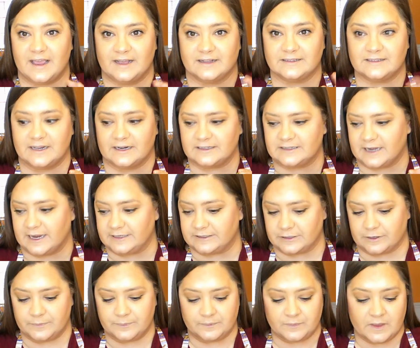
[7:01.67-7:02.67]
hand
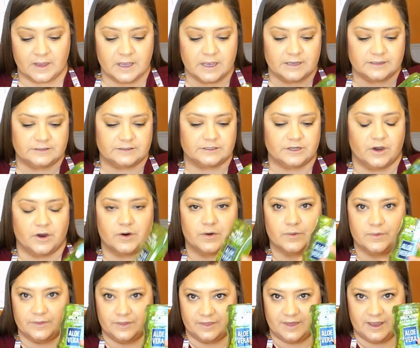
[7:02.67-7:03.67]
sanitizer. So
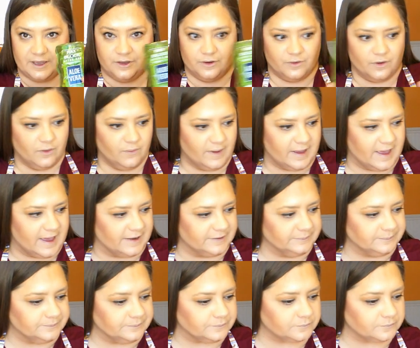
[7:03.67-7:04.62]
thank you, Roanne.